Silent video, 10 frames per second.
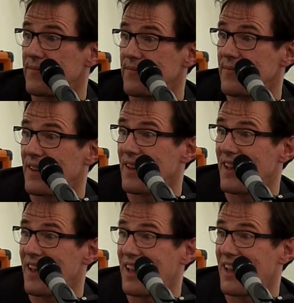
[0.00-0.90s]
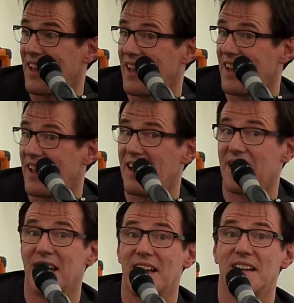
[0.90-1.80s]
Can you remember the Aarhus
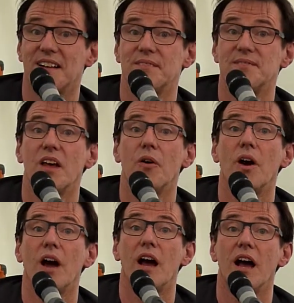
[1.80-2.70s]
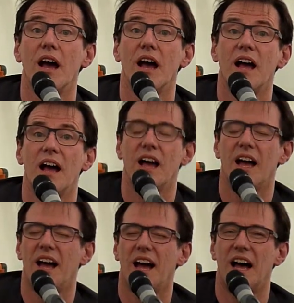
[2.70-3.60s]
Festival in Denmark and Miles
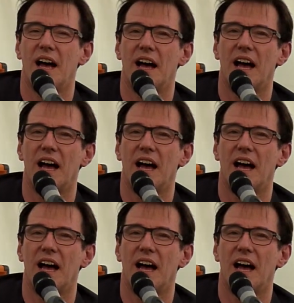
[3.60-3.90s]
Davis?